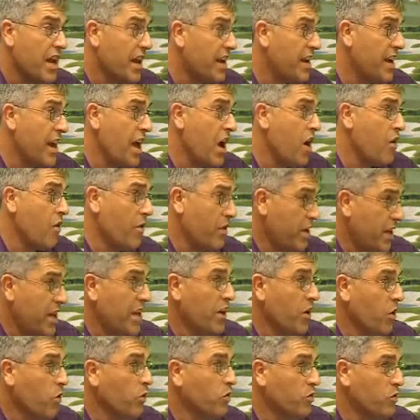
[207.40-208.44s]
Now he
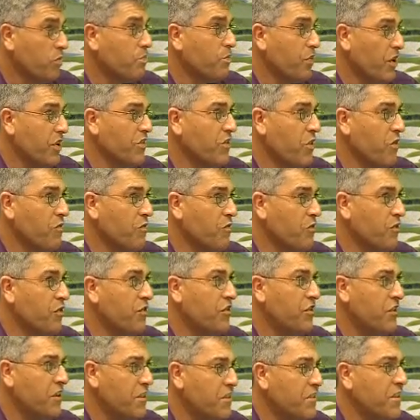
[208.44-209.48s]
holds press
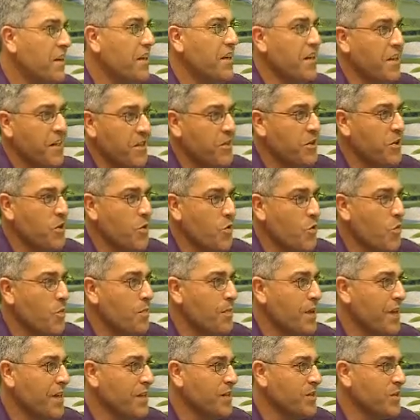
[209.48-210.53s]
conferences at the
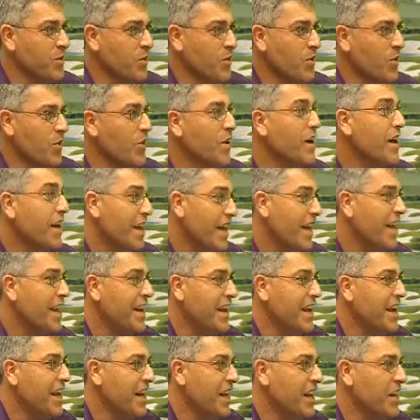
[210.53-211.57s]
European Tour in
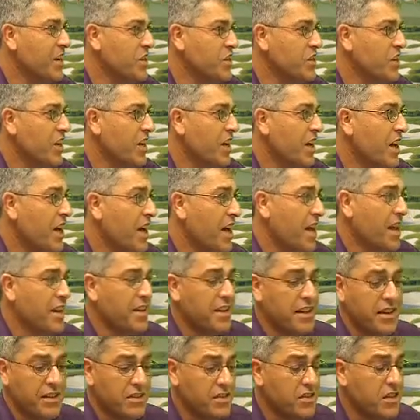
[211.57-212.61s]
English, and
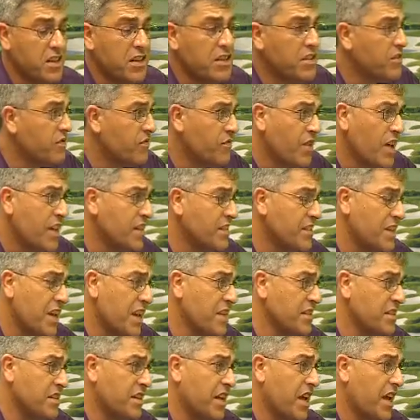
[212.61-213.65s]
he's
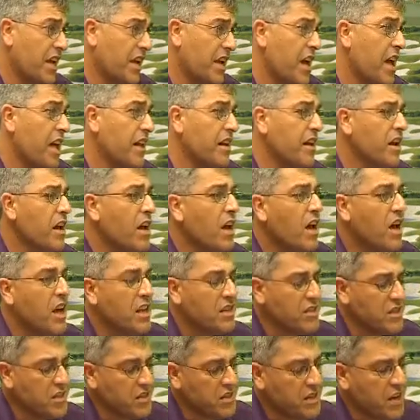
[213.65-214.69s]
fantastic. And
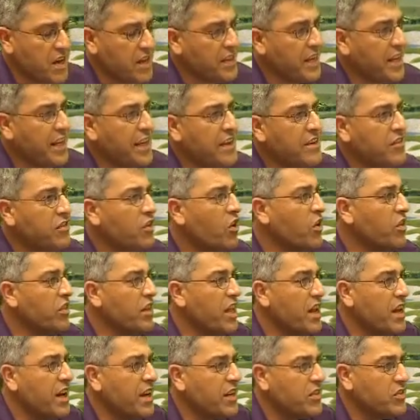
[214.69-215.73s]
as I say, I think he's gone
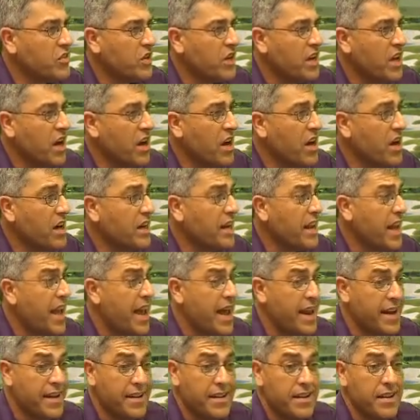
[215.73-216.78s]
that extra yard,
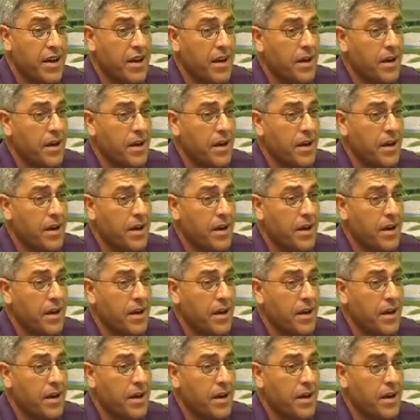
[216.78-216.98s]
and